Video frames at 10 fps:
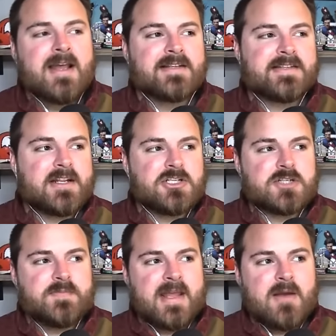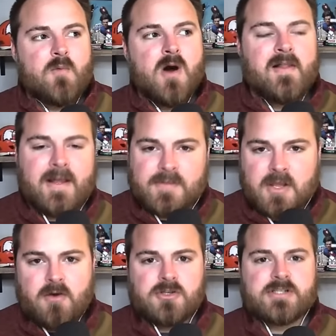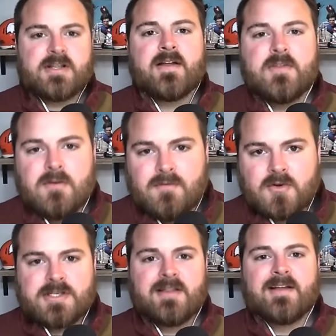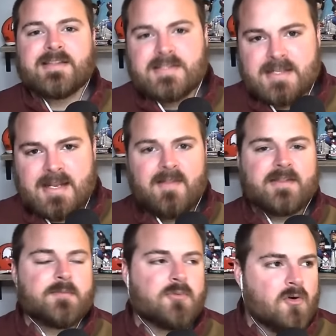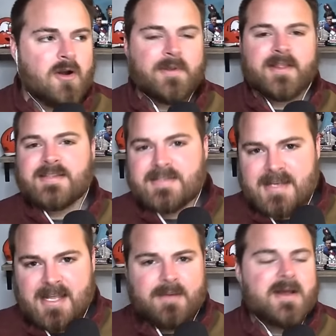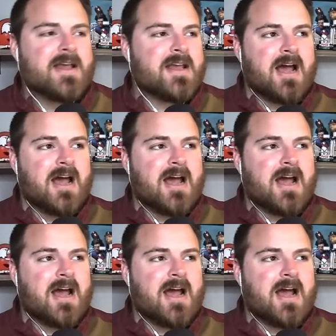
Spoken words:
instead of just being, well, I like the coaches, I like the university, I like the city, I like the program, I like the scheme,